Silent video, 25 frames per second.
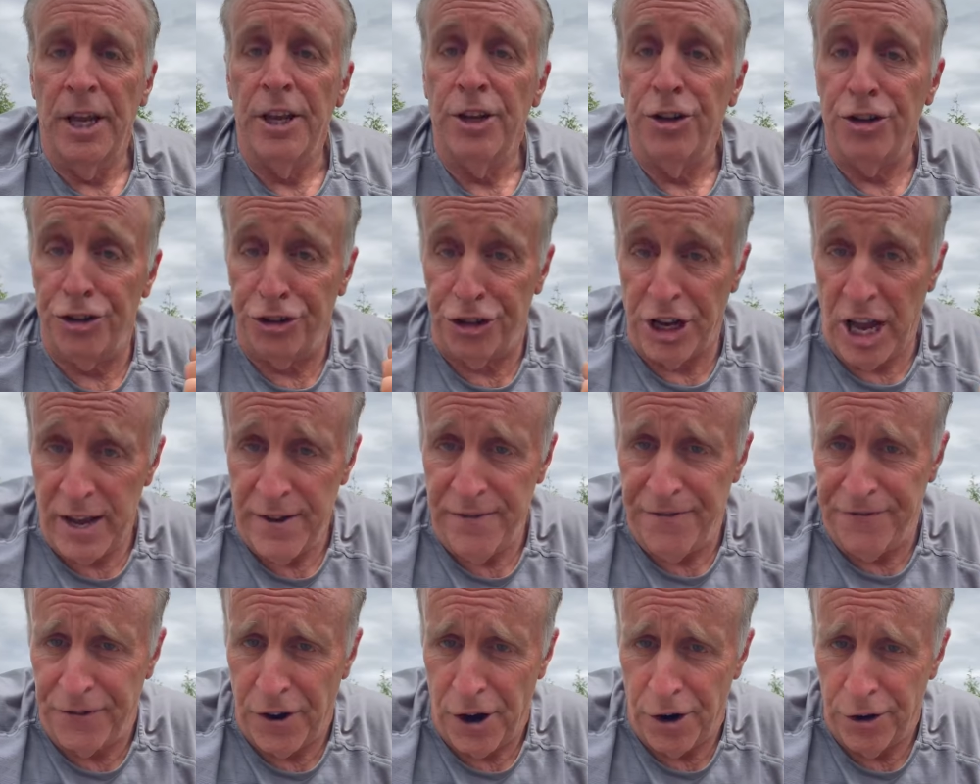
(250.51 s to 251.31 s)

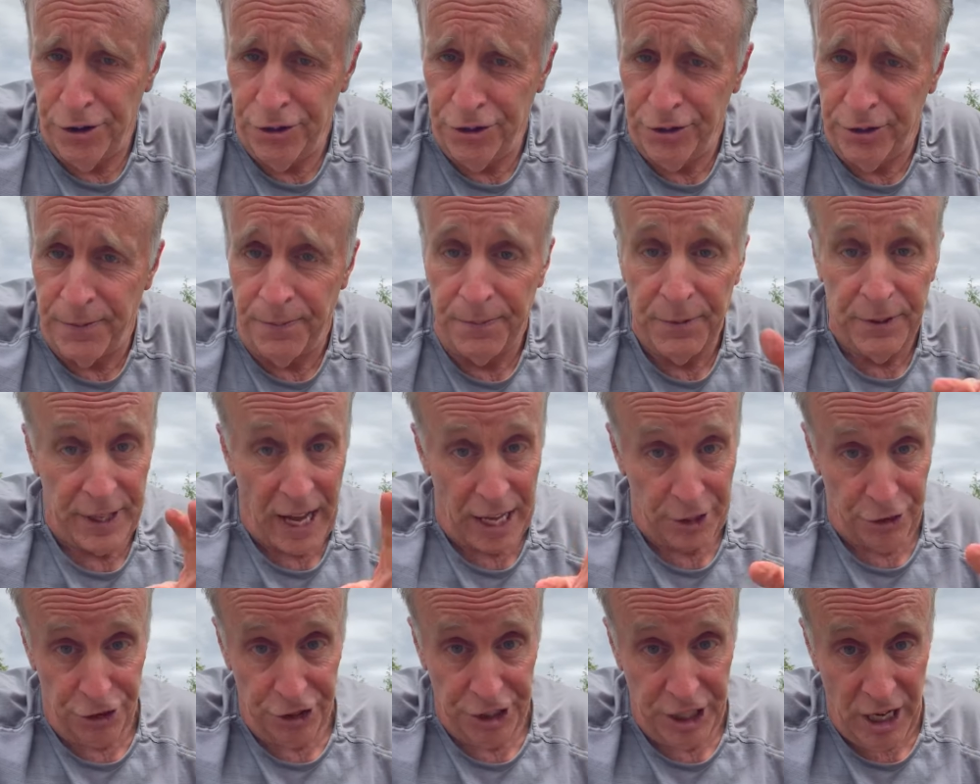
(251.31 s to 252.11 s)
Shave first,
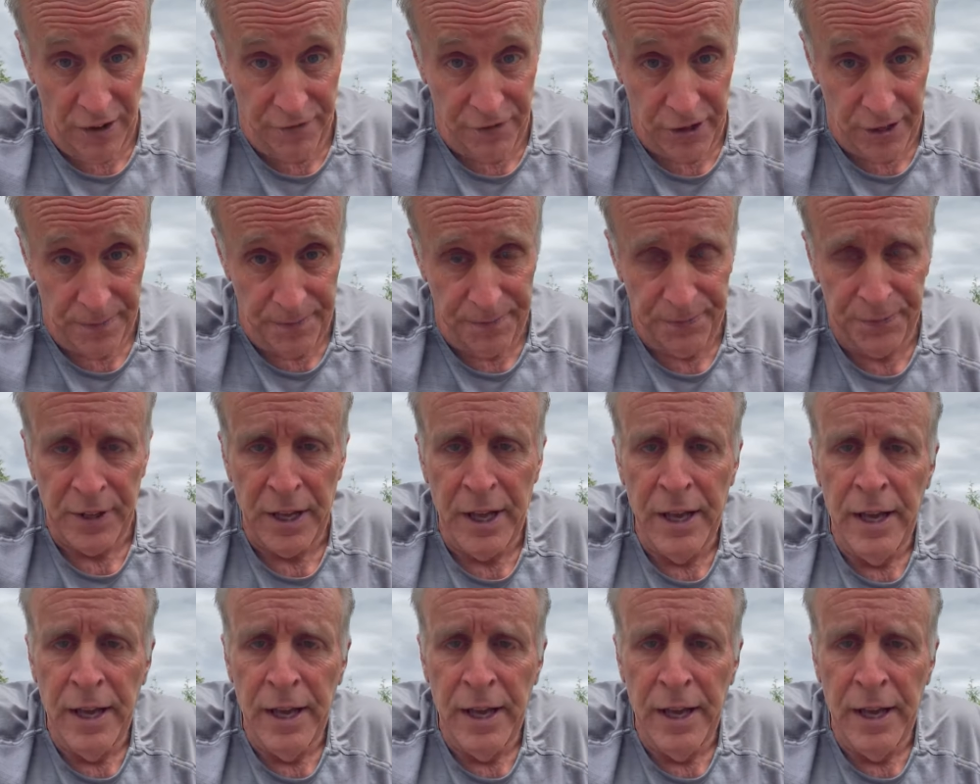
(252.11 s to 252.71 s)
that's a given.